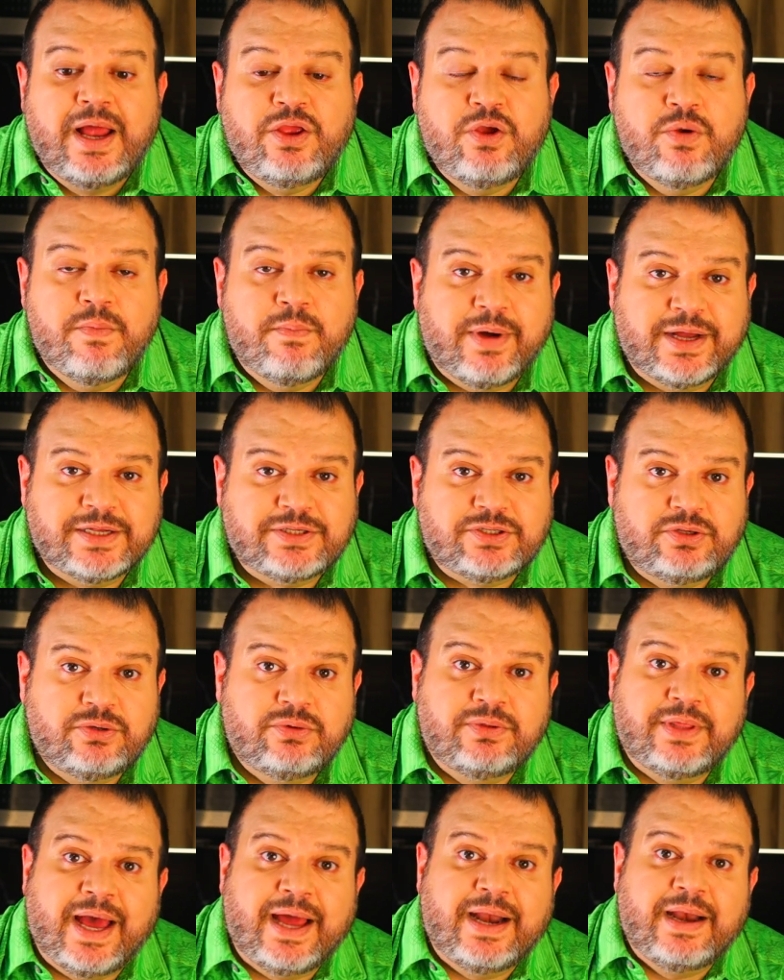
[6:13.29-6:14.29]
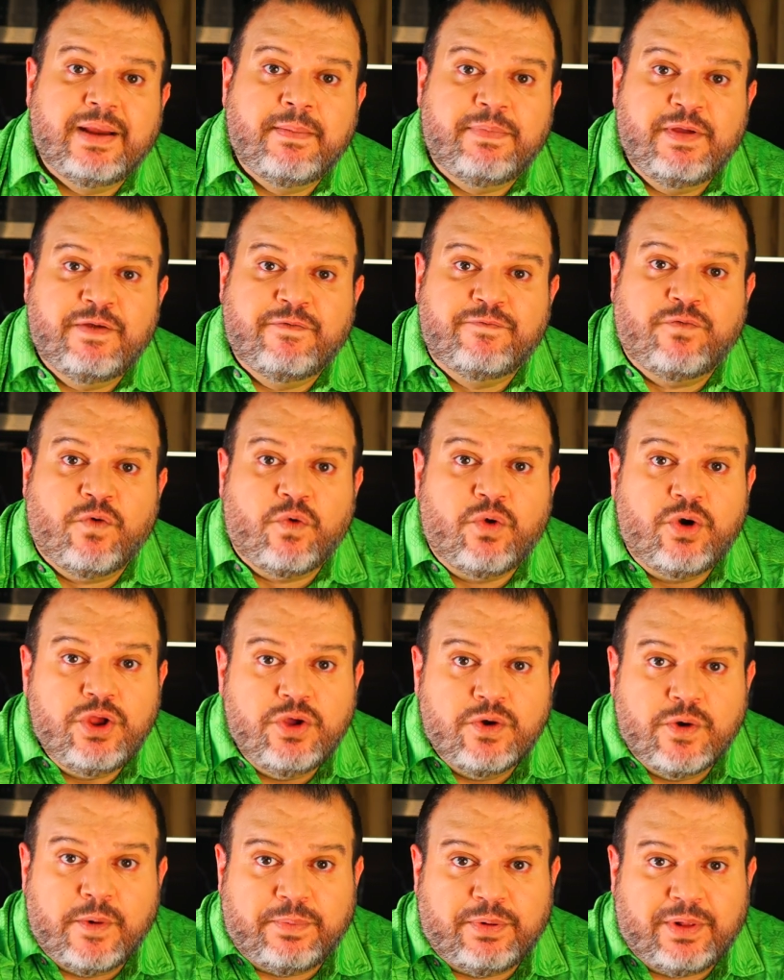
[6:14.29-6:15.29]
You must do that before
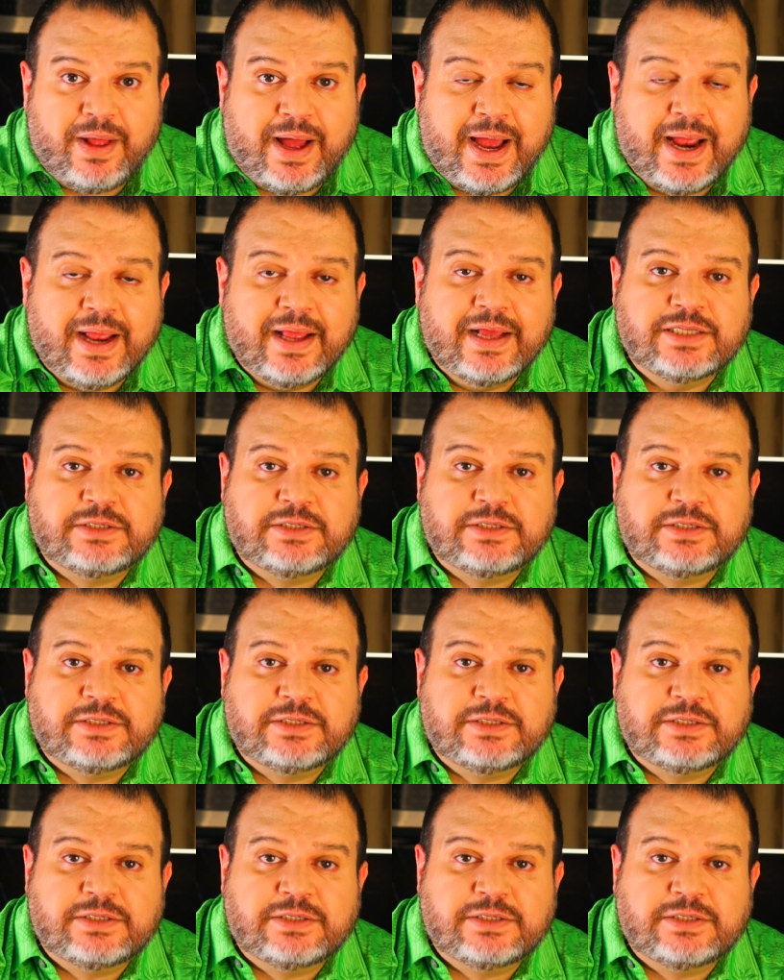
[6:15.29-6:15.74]
you apply.